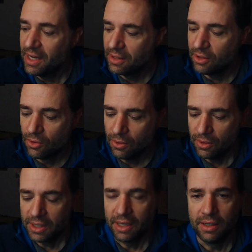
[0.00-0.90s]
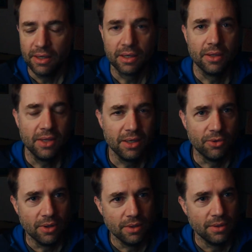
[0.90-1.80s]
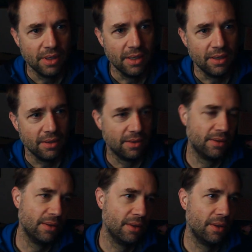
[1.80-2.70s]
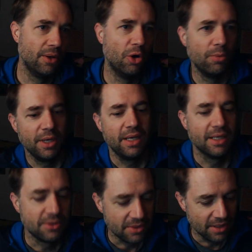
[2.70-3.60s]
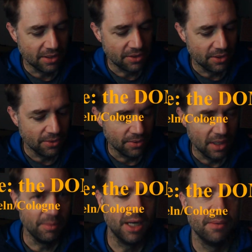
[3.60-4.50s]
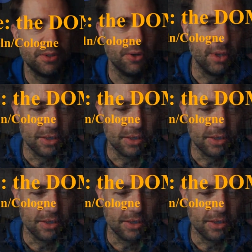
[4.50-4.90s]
to go look at a cathedral, and nobody gets into, I mean, I'm sure there are